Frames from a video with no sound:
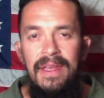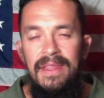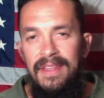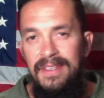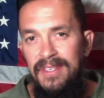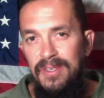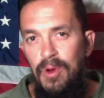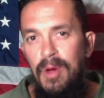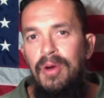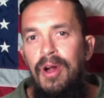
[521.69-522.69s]
This is where
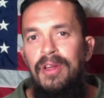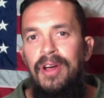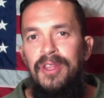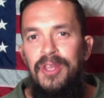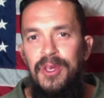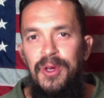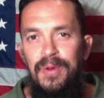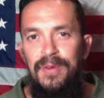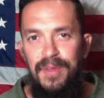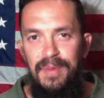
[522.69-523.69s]
I'm calling on you
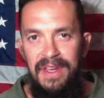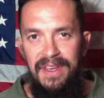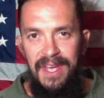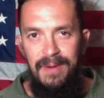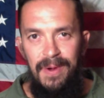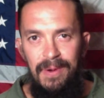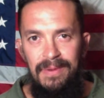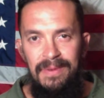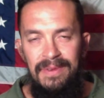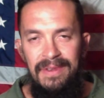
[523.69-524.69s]
to be a hero.
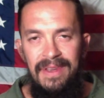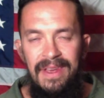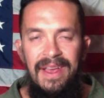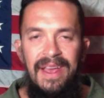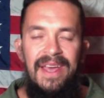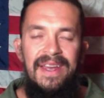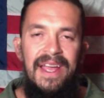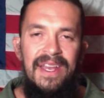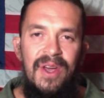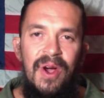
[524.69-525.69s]
And I
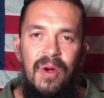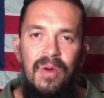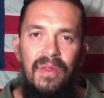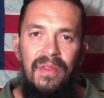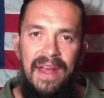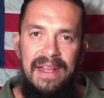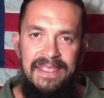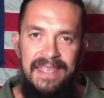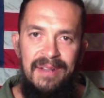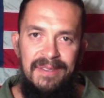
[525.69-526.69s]
know that
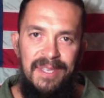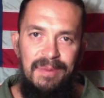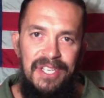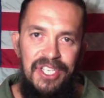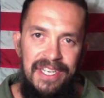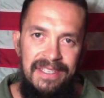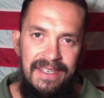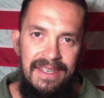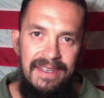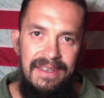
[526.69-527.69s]
sounds somewhat cheesy.
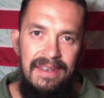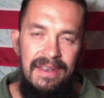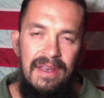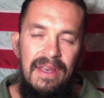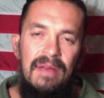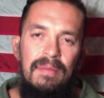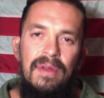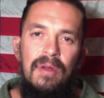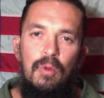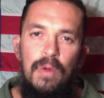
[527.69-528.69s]
But a
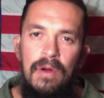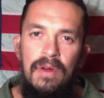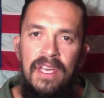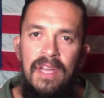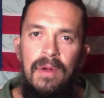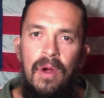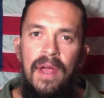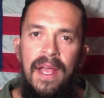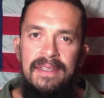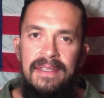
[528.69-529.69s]
real hero
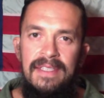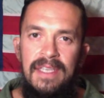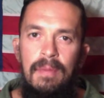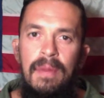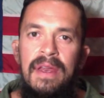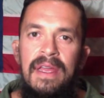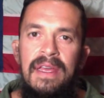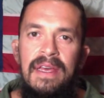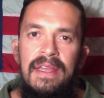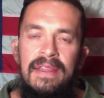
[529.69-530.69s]
isn't somebody
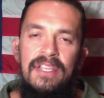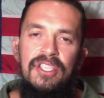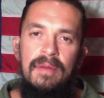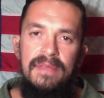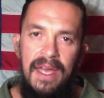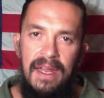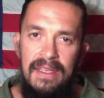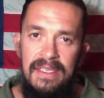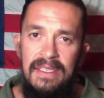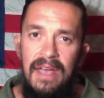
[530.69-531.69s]
that jumps out of the
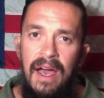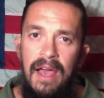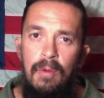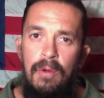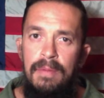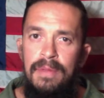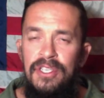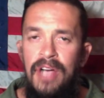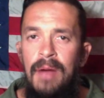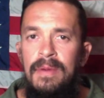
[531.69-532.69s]
sky wearing
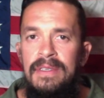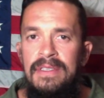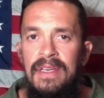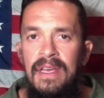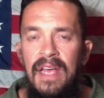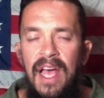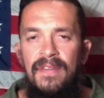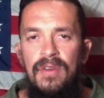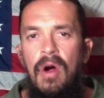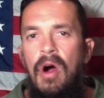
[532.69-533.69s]
pajamas
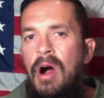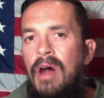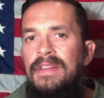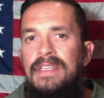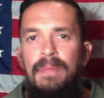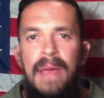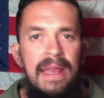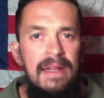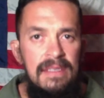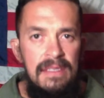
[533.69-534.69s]
after all this pain
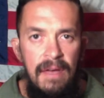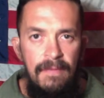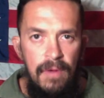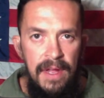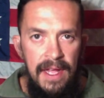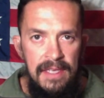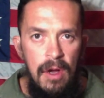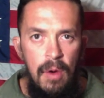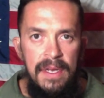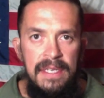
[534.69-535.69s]
and suffering has
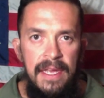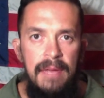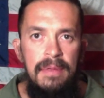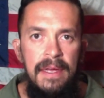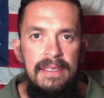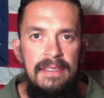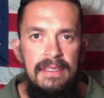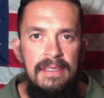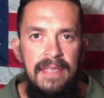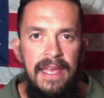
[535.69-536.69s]
already take place,
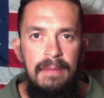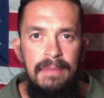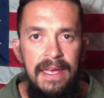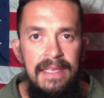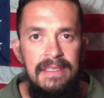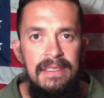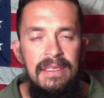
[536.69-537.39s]
taken place.